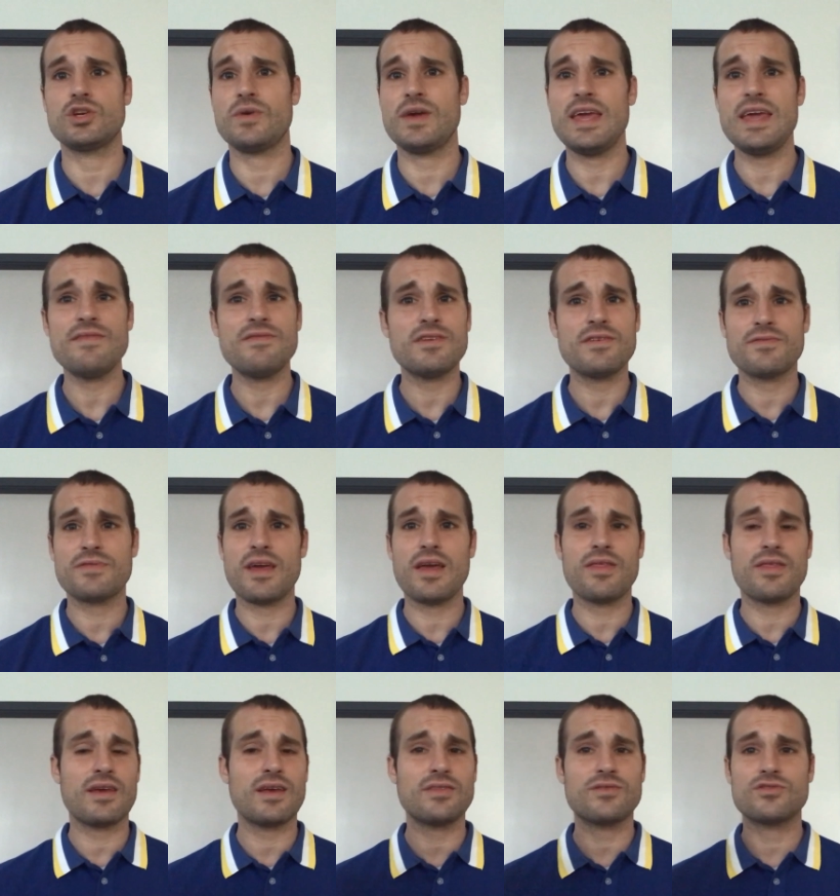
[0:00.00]
you know, even if
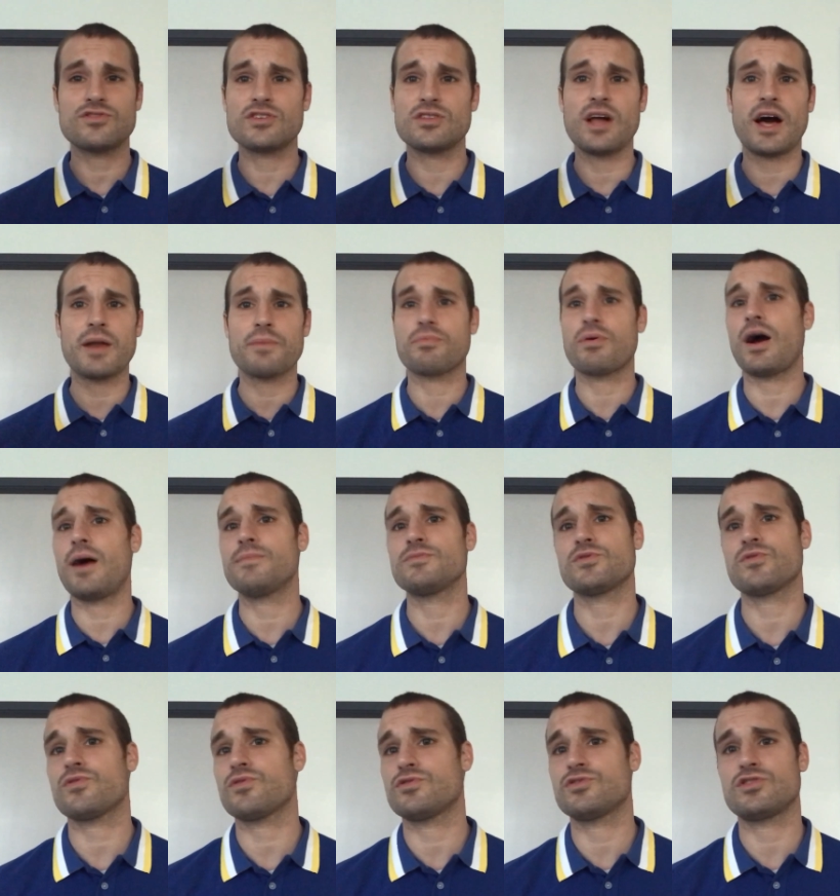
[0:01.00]
they think there's a lot of
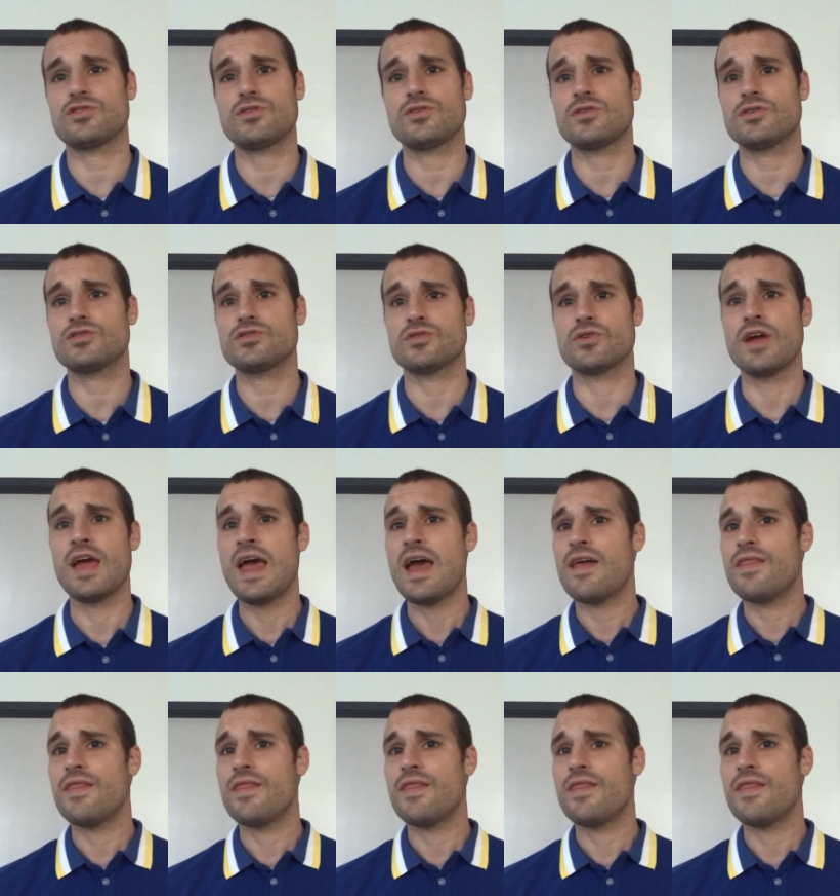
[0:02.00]
problems with their church or